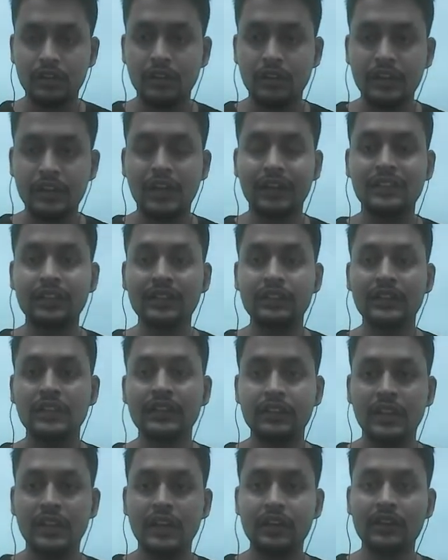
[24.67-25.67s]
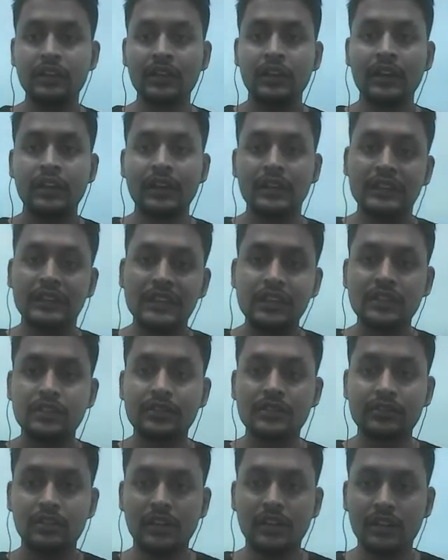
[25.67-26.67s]
Like other than that,
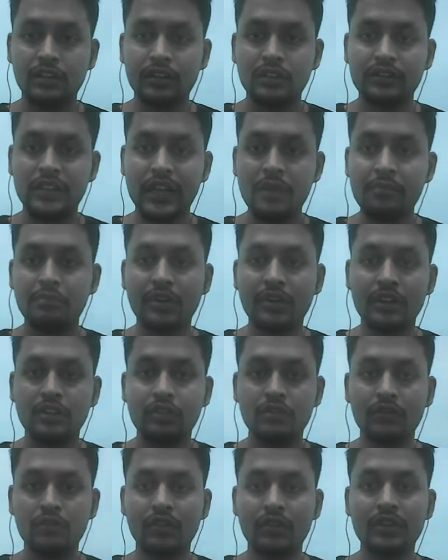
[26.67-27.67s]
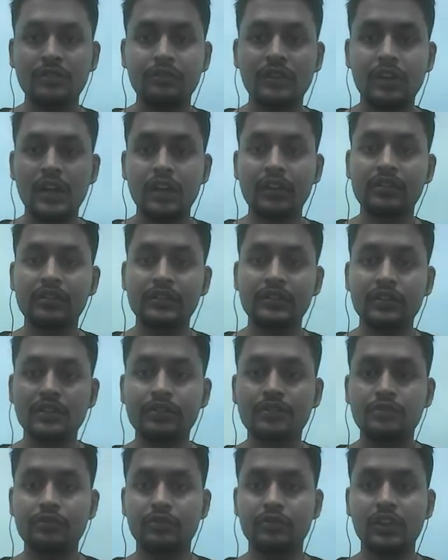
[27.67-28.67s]
this the same video, whatever I will
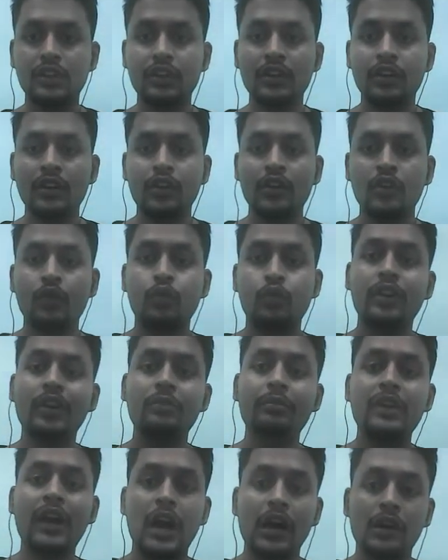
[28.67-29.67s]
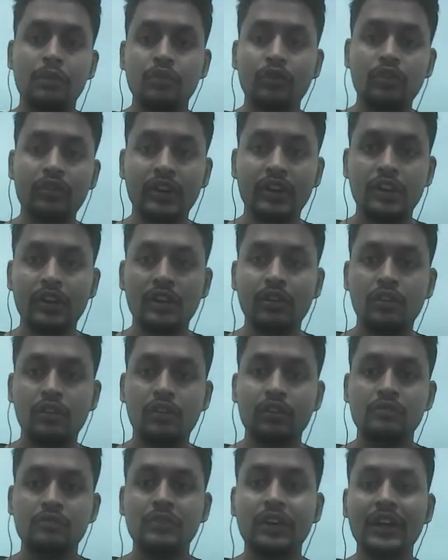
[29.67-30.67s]
discuss today, will be uploaded
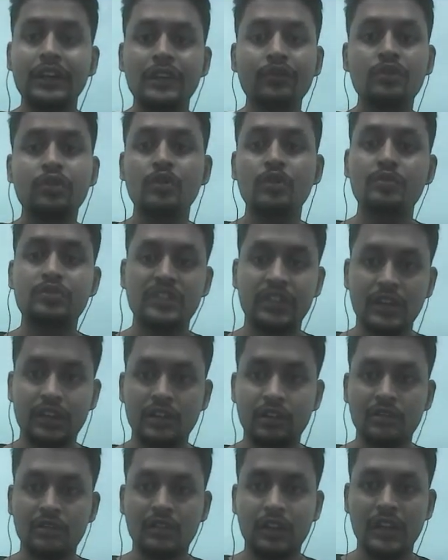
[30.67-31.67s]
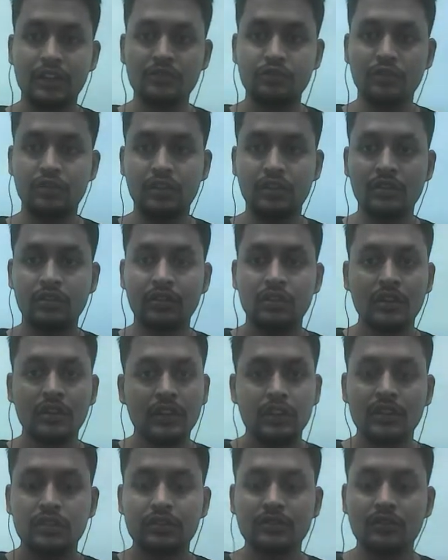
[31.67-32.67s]
on my YouTube channel as well.
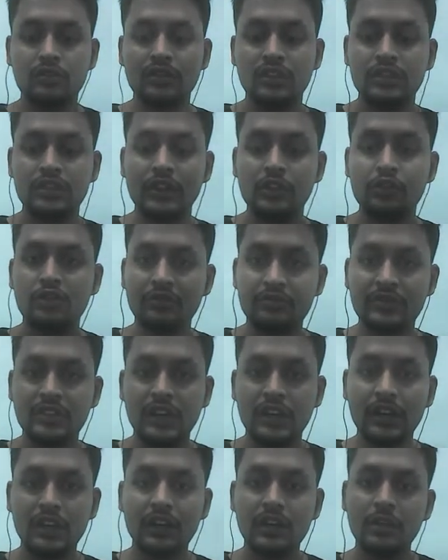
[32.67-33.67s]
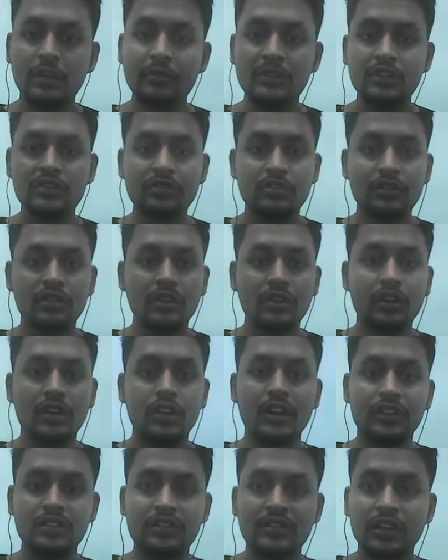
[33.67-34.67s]
So the YouTube channel name is
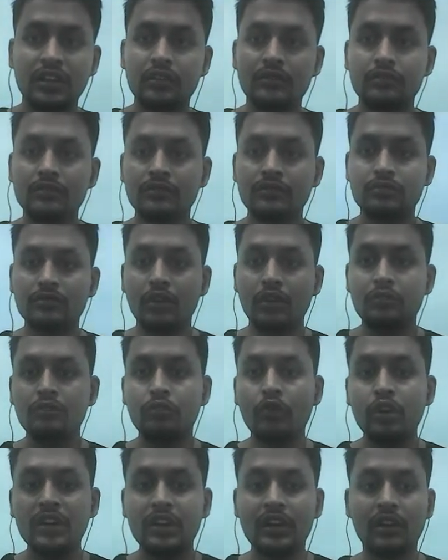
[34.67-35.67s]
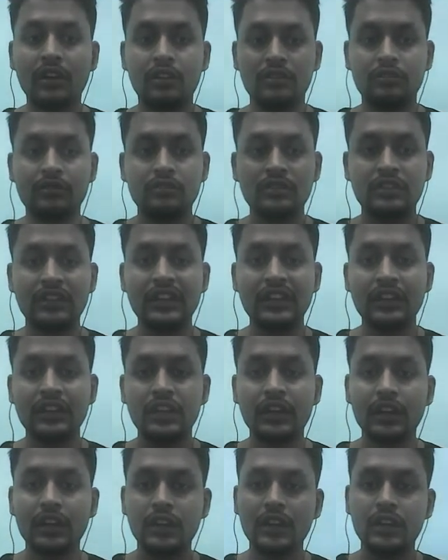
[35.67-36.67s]
Tanmoy Khan,
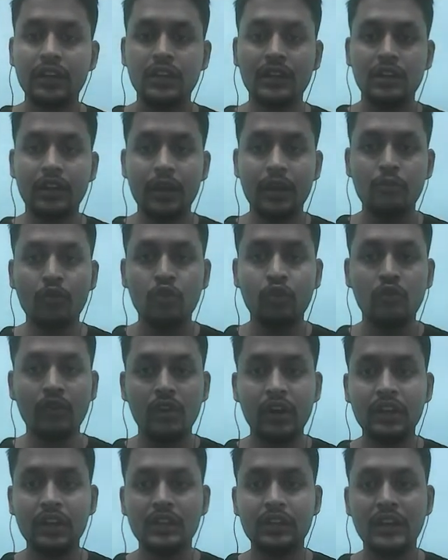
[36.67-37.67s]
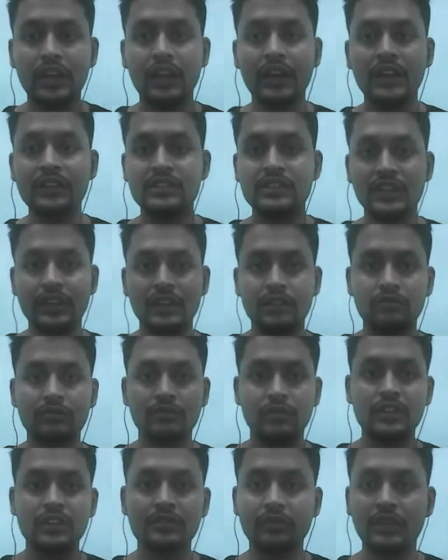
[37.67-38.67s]
Tanmoykhan.
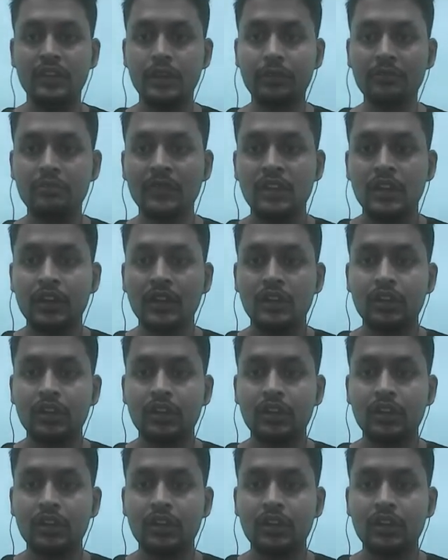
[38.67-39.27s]
That is my name.